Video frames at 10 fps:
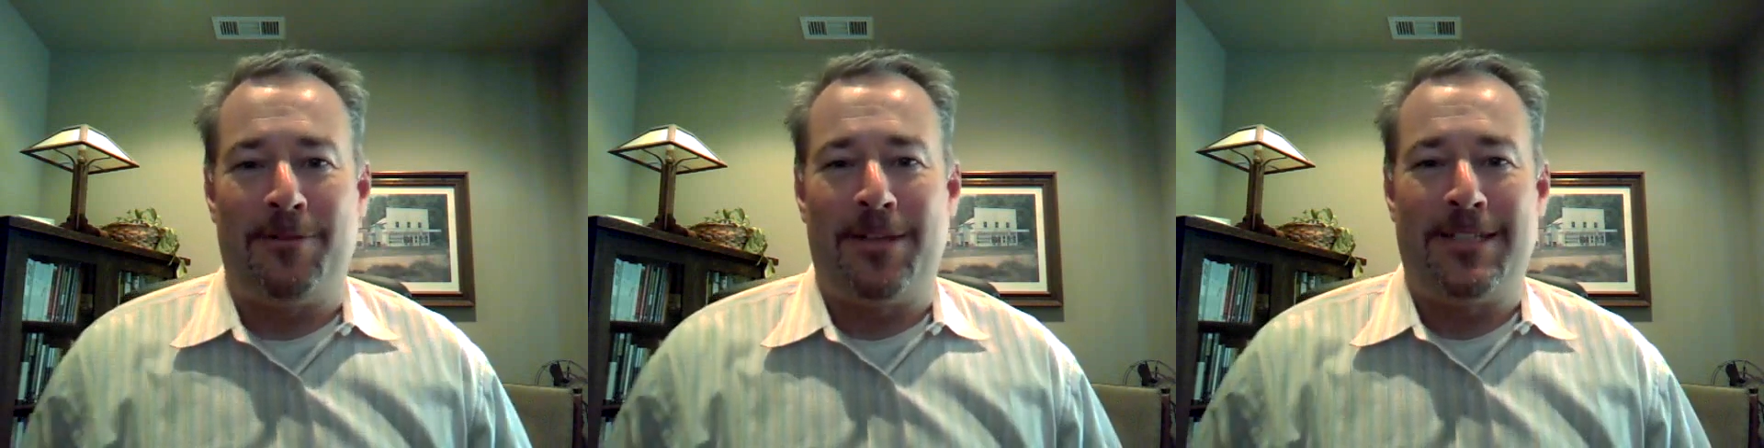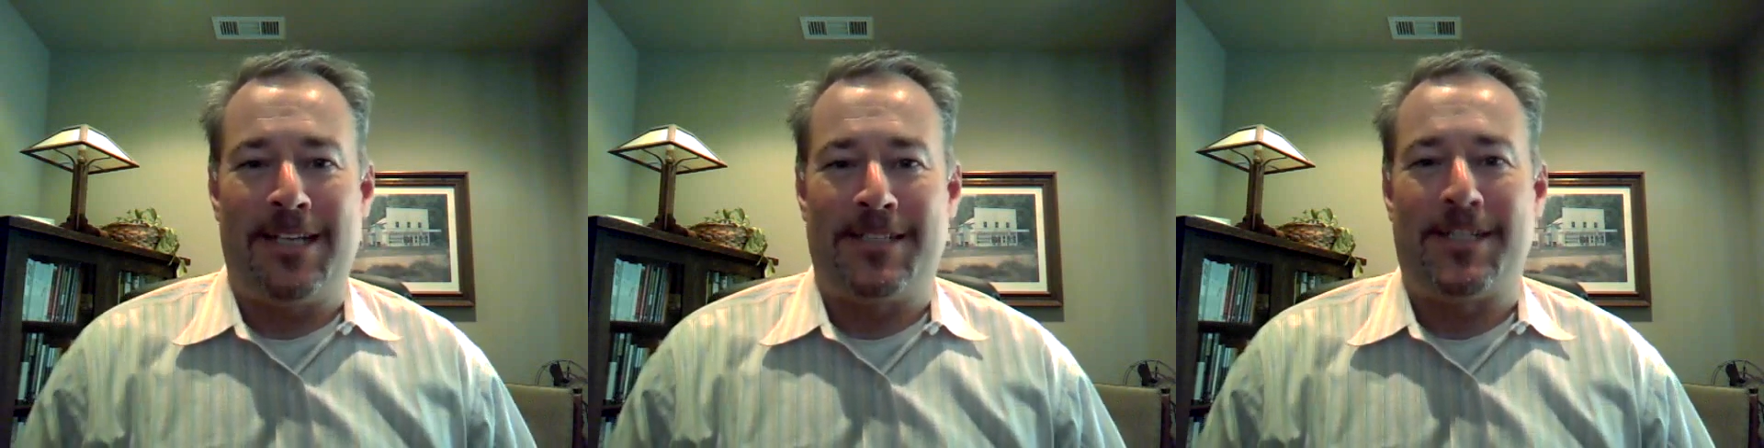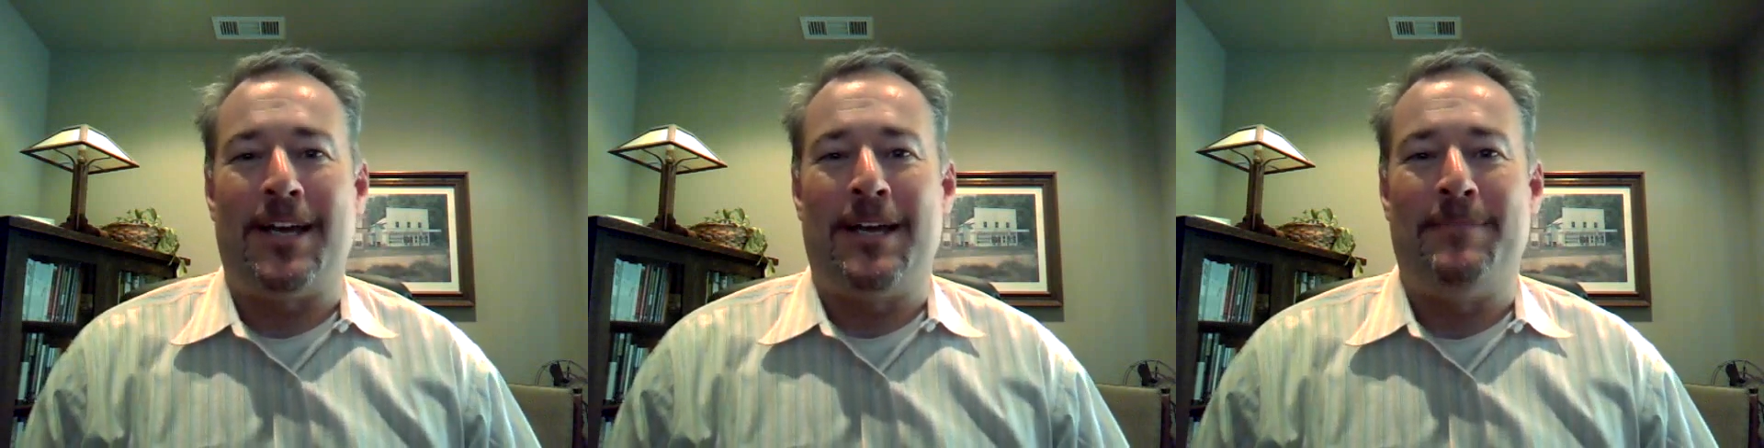It really takes
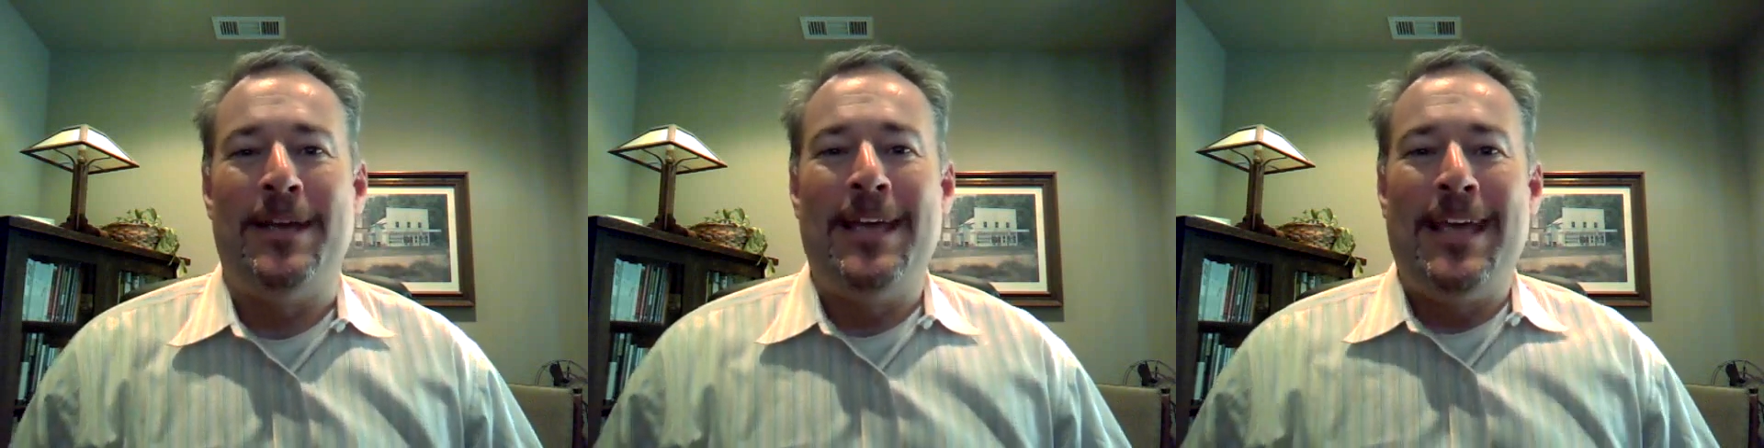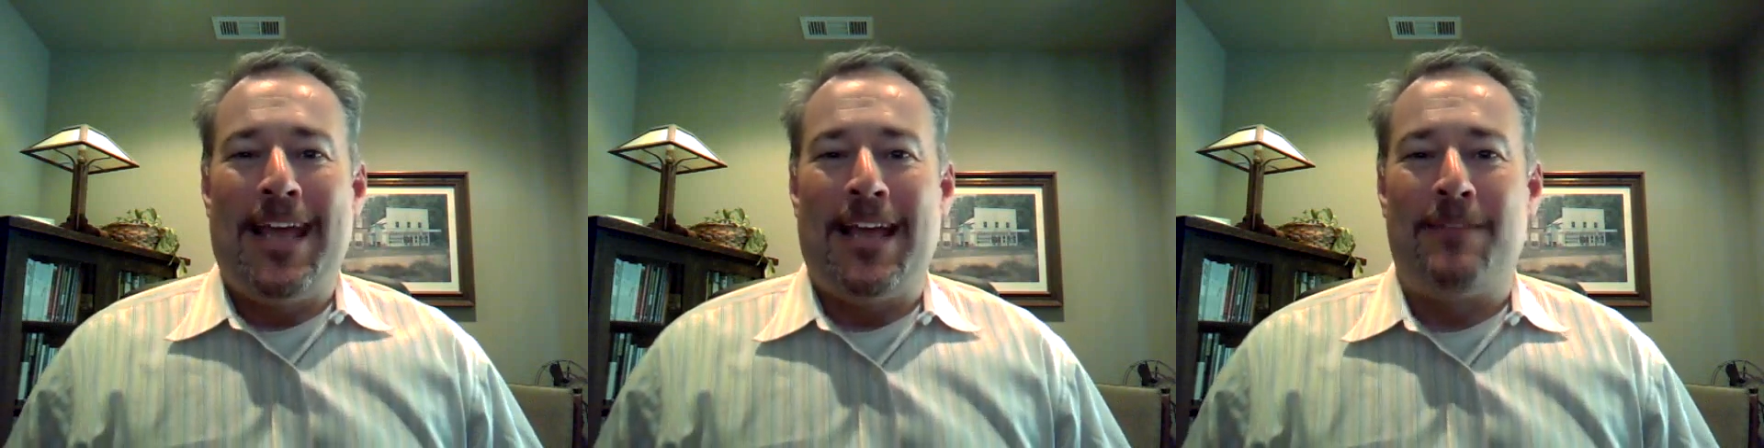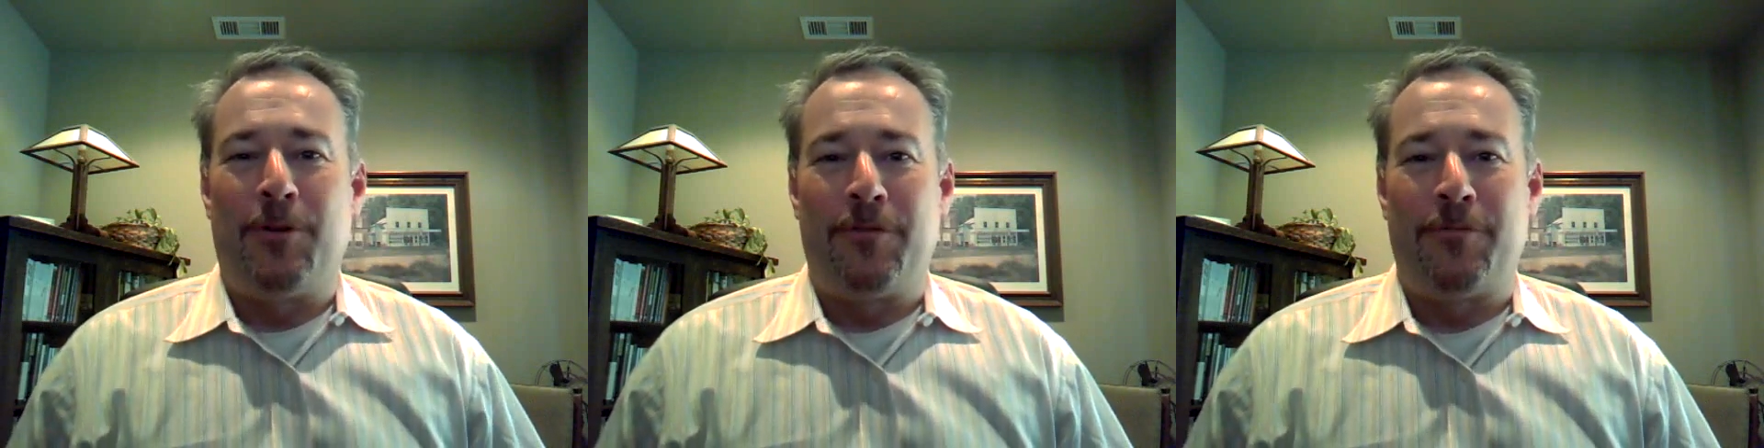time
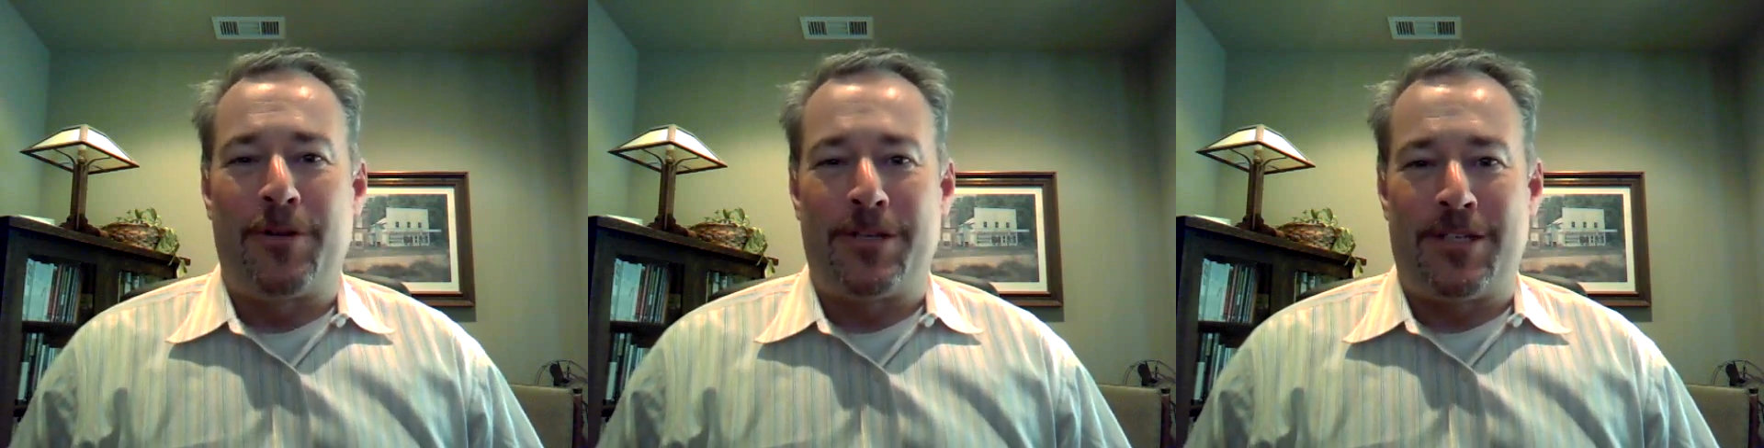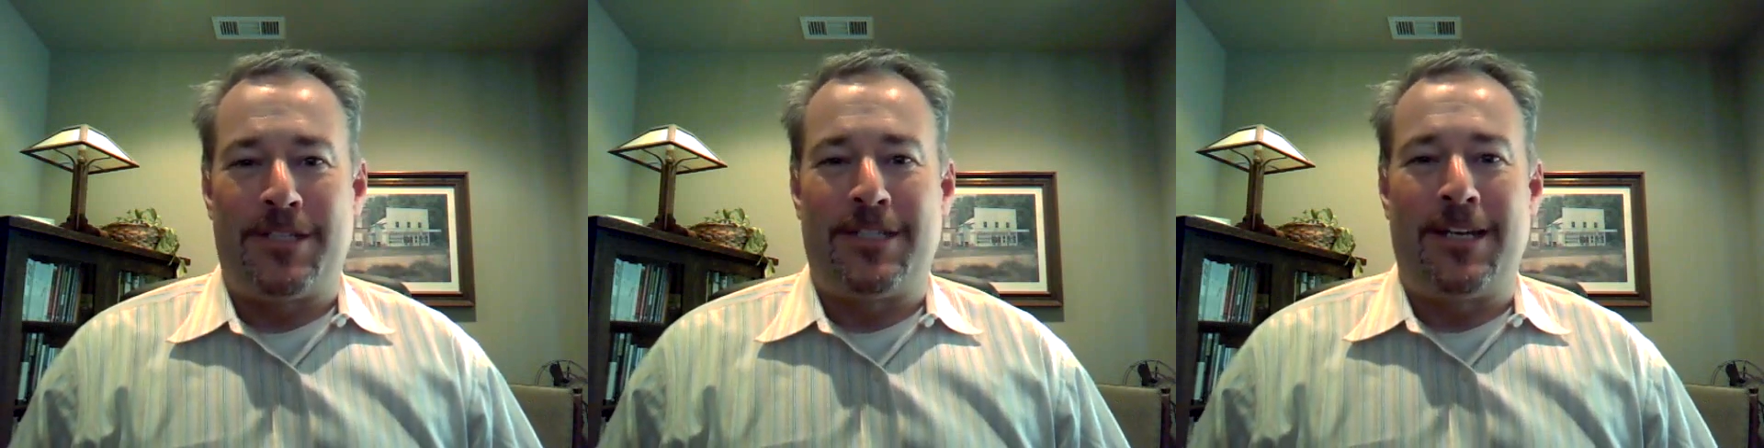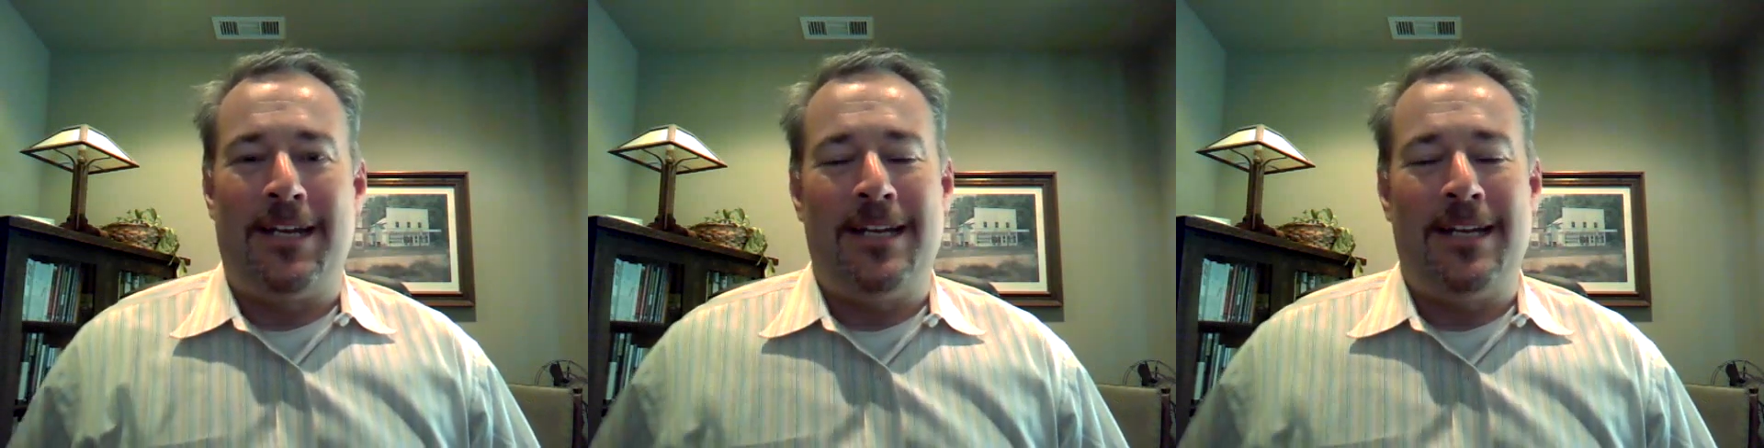and more focus and study.